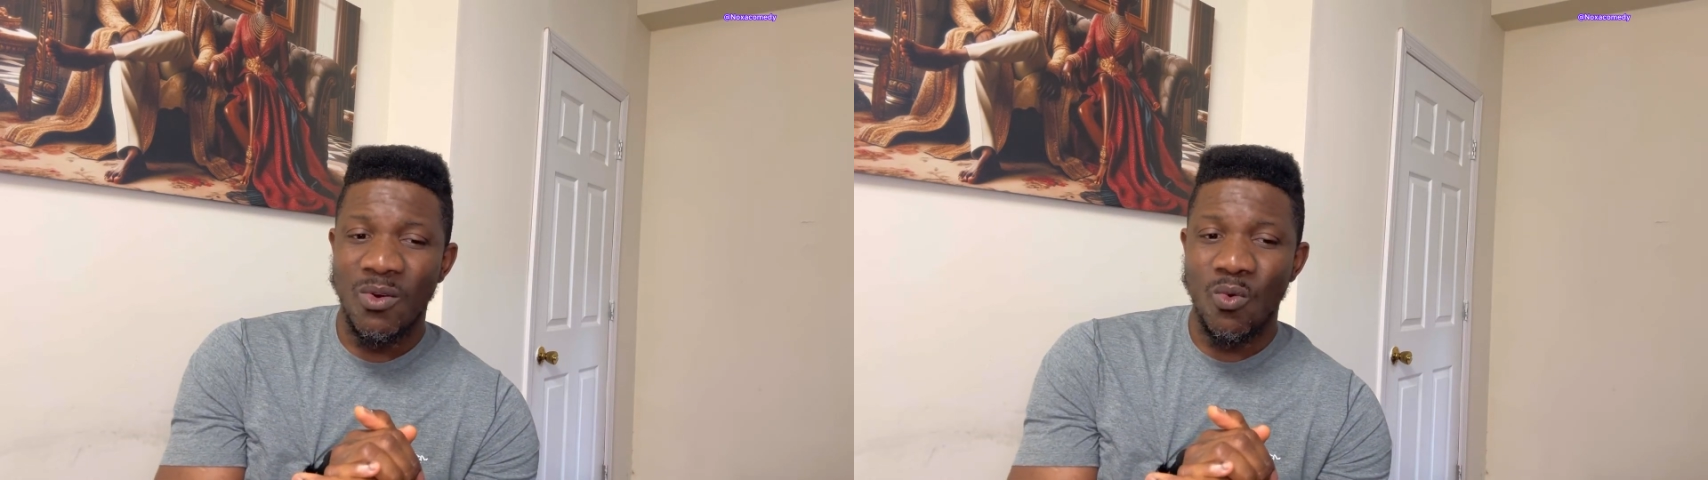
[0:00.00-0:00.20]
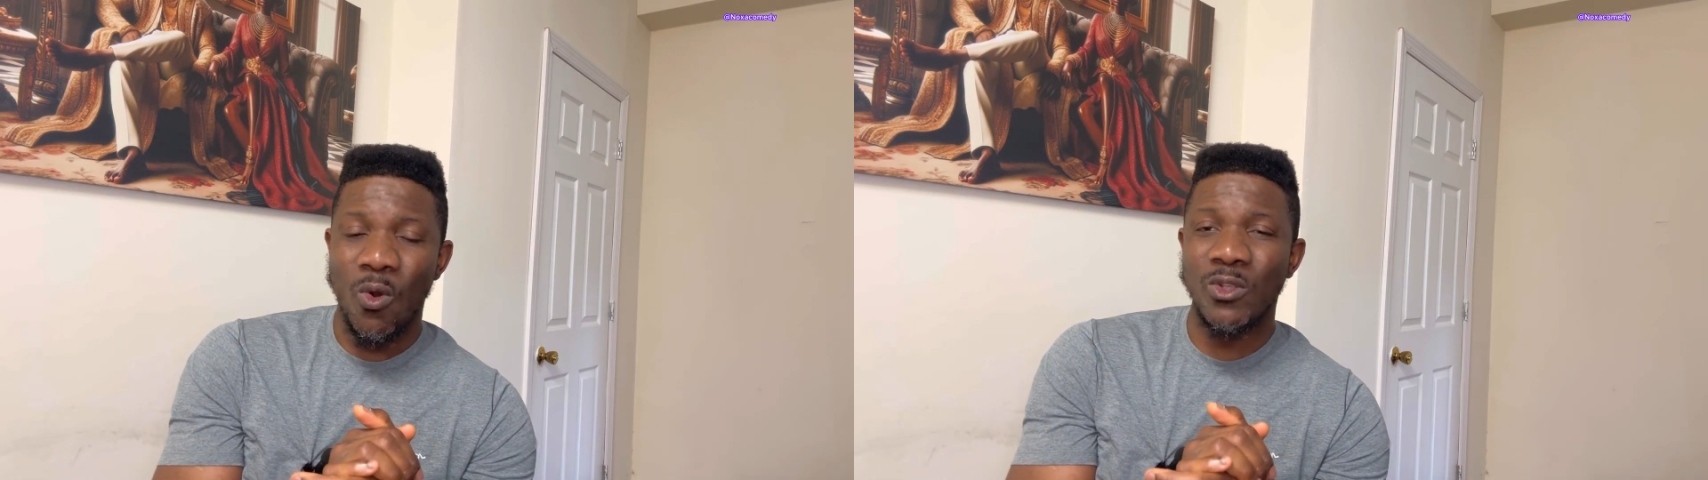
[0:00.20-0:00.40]

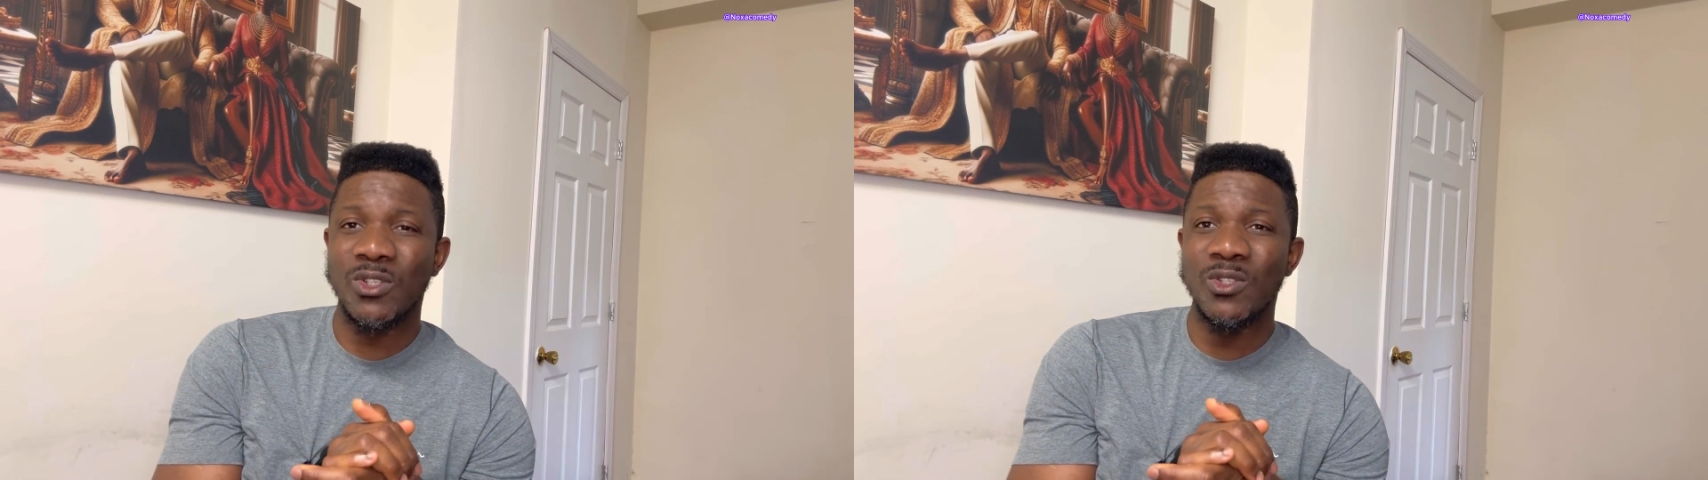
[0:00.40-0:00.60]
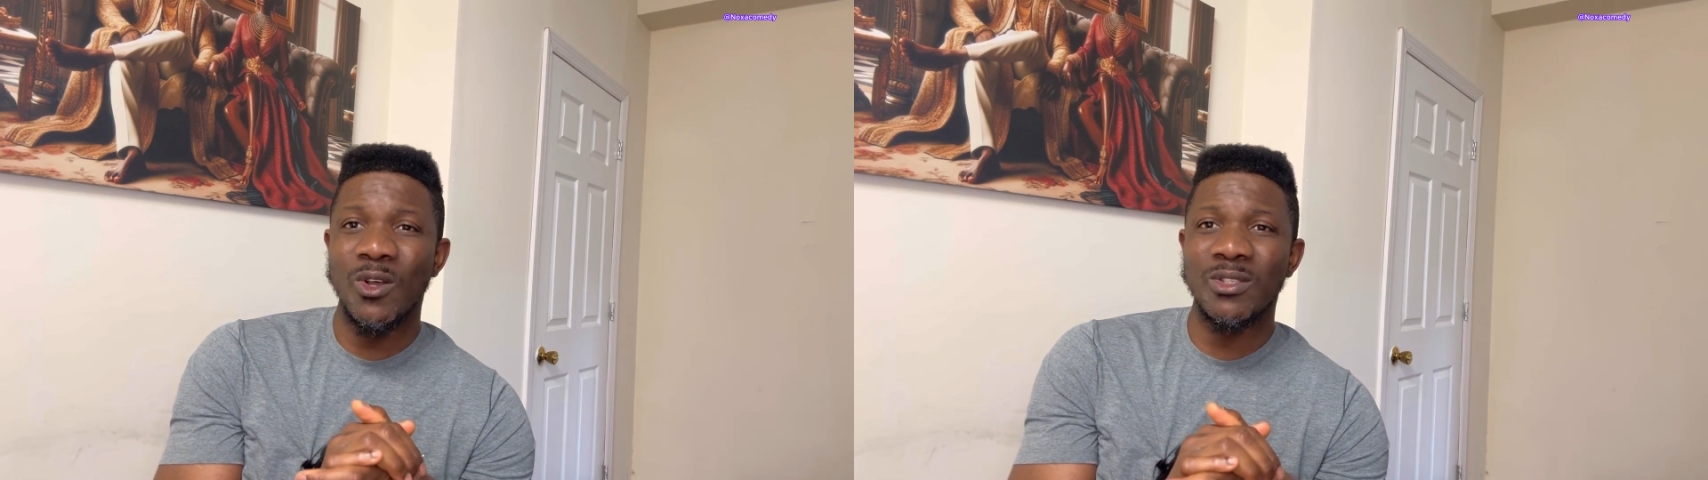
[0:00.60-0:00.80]

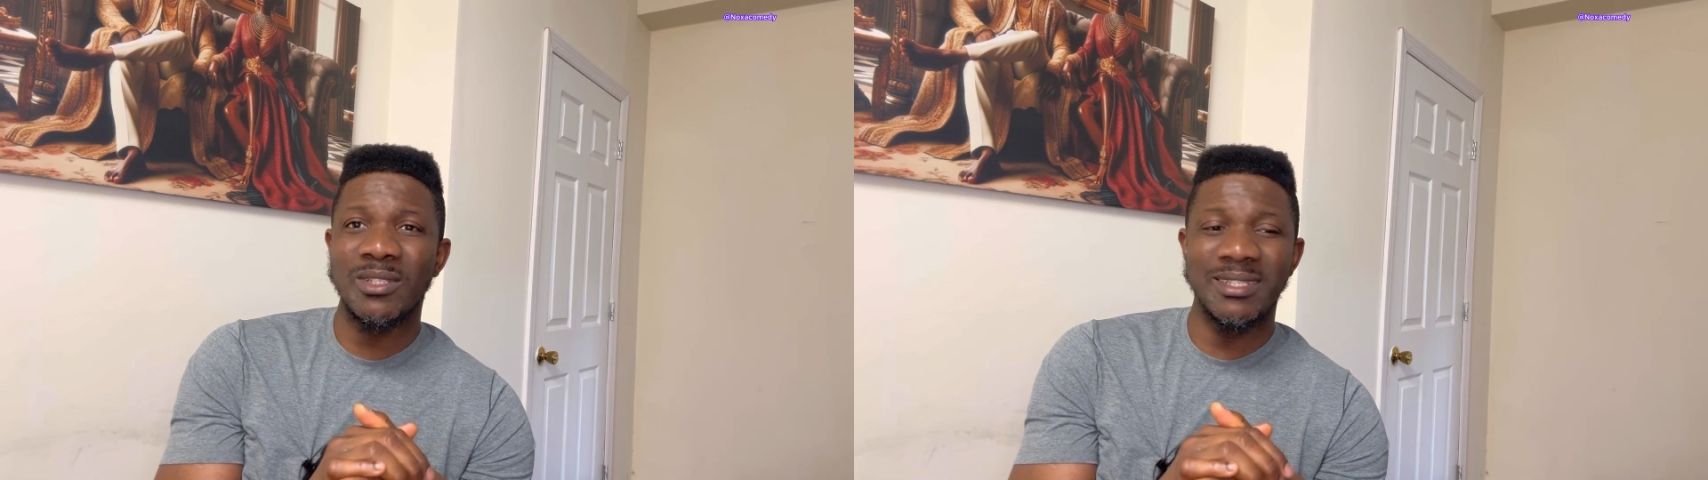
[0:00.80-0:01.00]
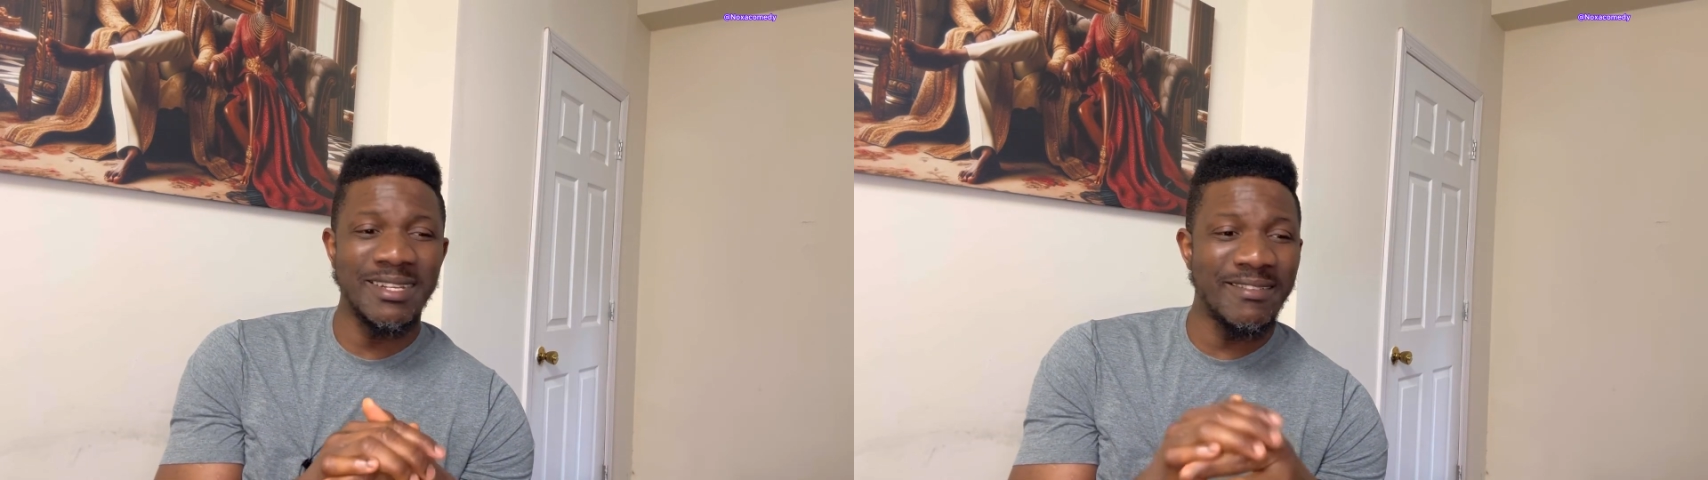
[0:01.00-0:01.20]
was not the